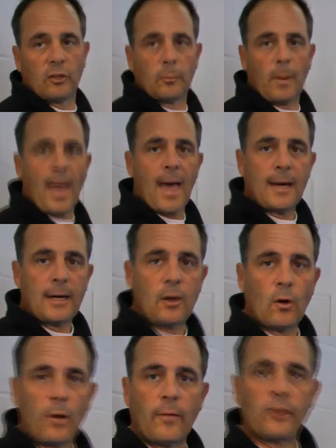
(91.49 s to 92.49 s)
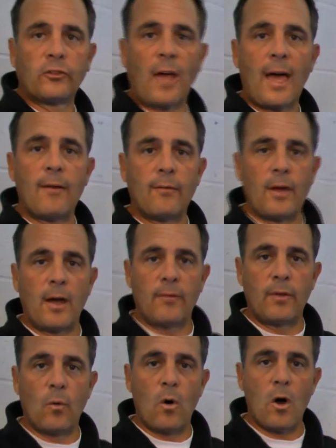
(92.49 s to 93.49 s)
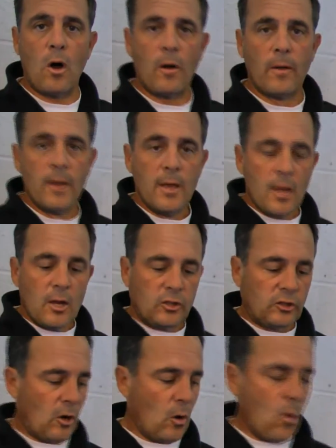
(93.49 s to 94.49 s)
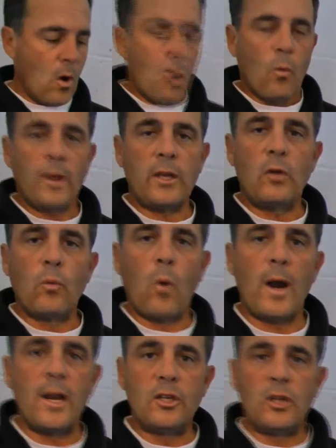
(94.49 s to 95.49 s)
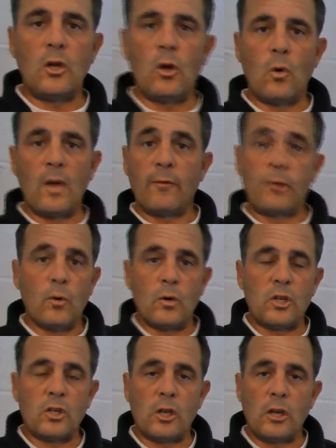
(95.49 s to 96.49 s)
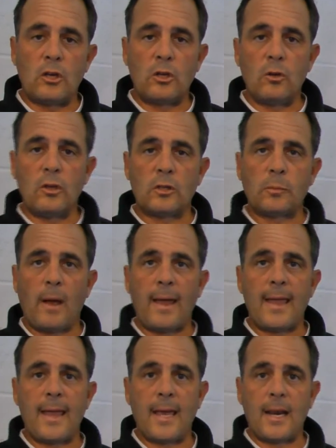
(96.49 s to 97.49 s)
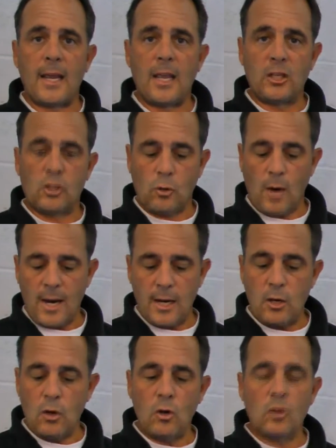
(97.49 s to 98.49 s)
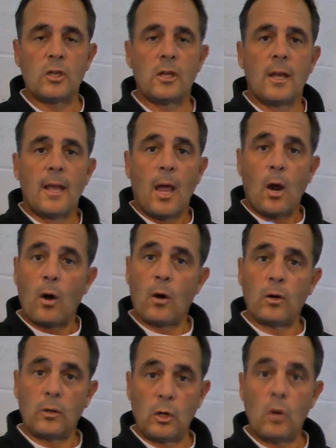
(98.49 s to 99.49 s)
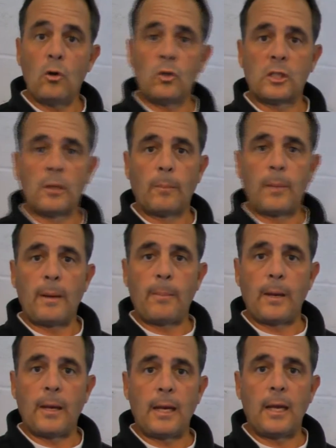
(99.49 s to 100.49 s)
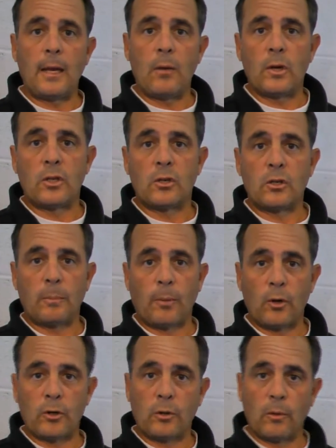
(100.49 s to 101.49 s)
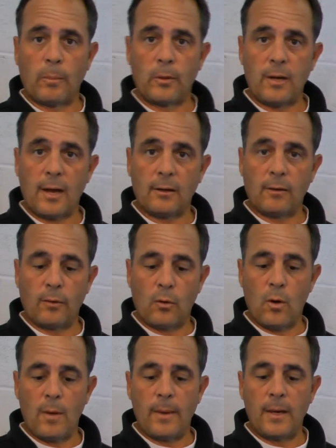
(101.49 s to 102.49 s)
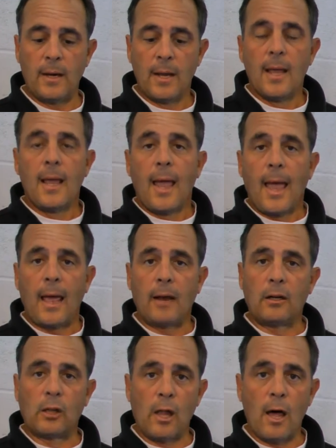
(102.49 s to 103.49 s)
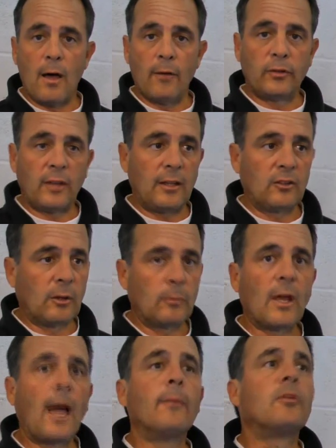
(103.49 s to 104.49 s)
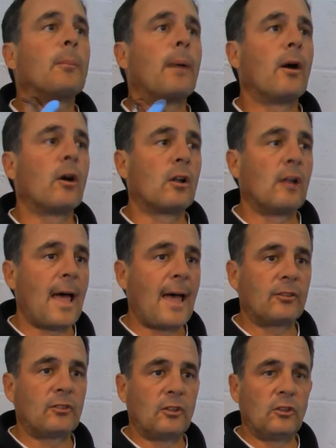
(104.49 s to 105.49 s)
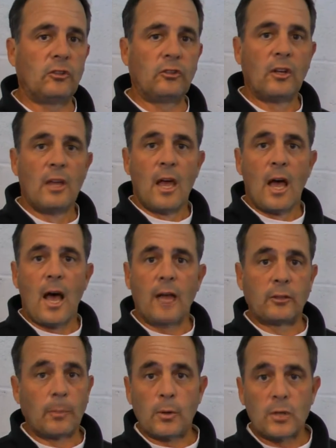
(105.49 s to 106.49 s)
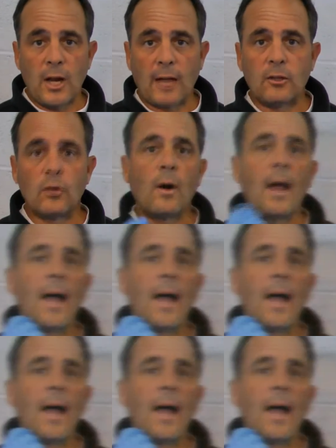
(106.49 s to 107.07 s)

this pad here on the side of the wall. So what you'd want to do if you were just going to do this by hand is try to use some PPE, which is personal protective equipment, and gloves, and sometimes a pair of glasses to protect your